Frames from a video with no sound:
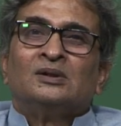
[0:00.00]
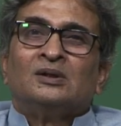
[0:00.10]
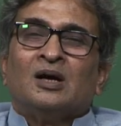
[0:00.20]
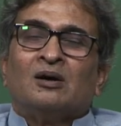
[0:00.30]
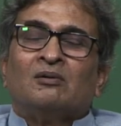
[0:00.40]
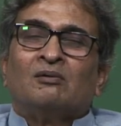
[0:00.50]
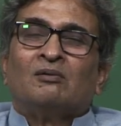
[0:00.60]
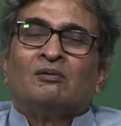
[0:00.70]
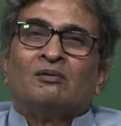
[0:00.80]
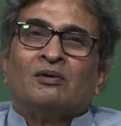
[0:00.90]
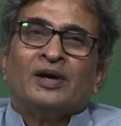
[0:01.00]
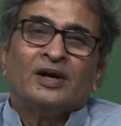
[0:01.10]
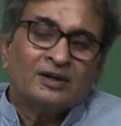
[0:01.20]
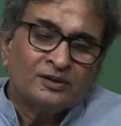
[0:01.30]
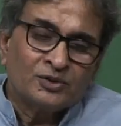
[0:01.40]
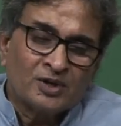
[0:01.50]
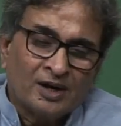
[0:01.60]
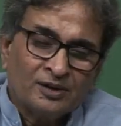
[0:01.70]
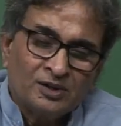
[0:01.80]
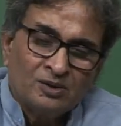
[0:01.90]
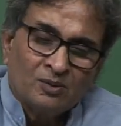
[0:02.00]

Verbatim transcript: Now, here the strategy